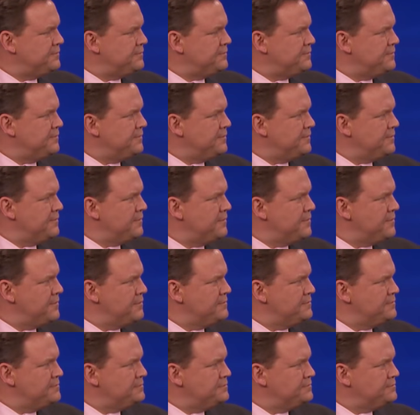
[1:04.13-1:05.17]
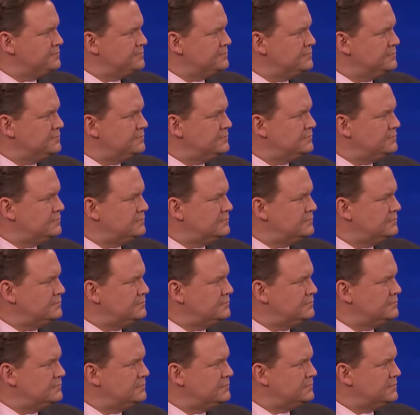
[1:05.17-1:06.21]

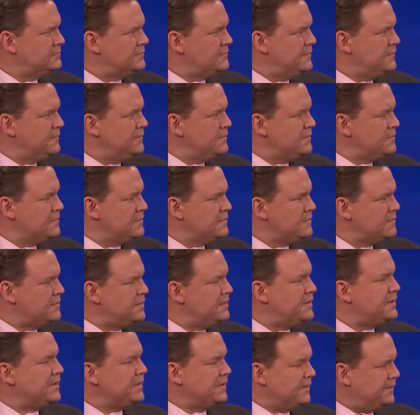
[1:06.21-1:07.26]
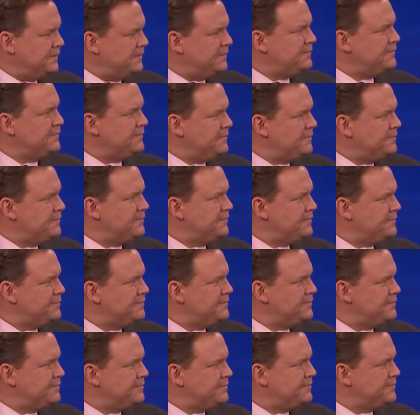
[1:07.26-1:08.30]

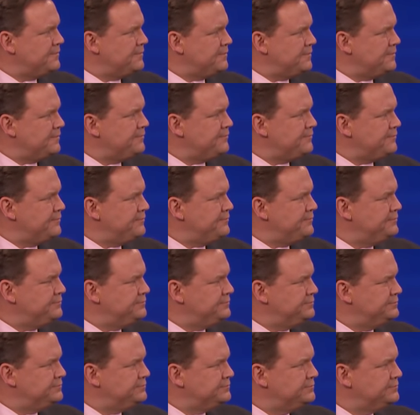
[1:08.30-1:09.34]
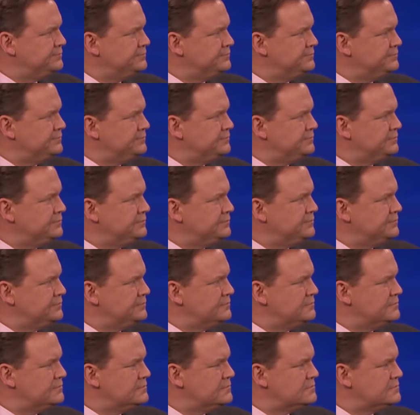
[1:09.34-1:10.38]

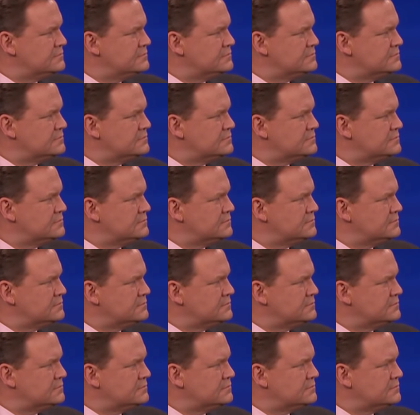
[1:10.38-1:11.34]
This person isn't speaking.